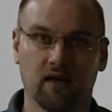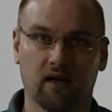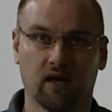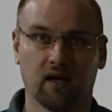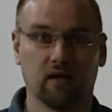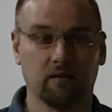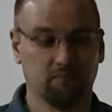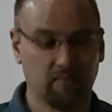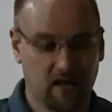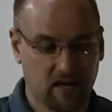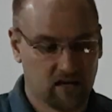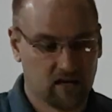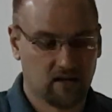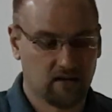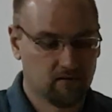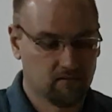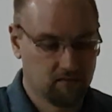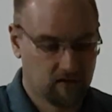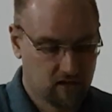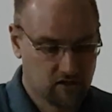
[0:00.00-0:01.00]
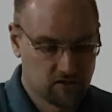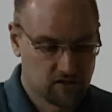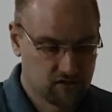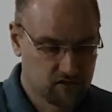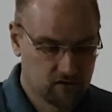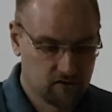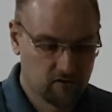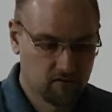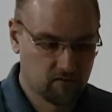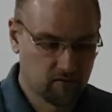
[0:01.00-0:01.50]
and make it
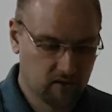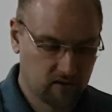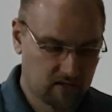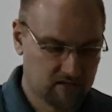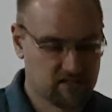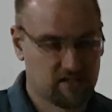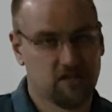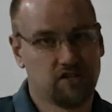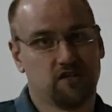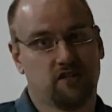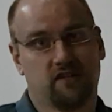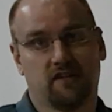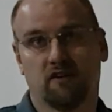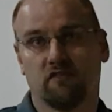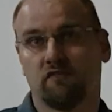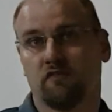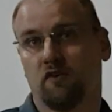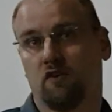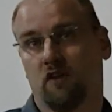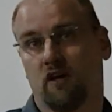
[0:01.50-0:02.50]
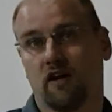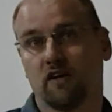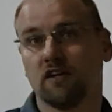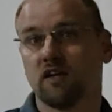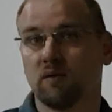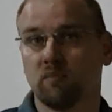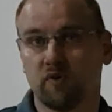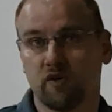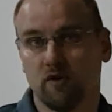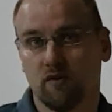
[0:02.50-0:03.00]
into essentially a full-on
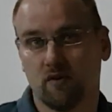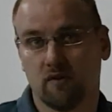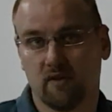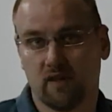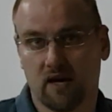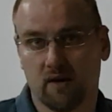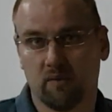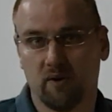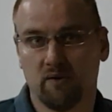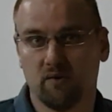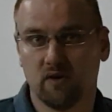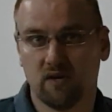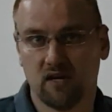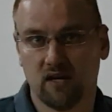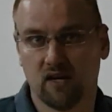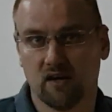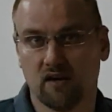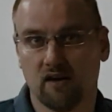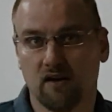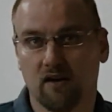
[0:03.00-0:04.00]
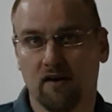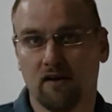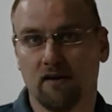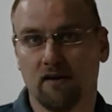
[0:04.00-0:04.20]
computer that we would need.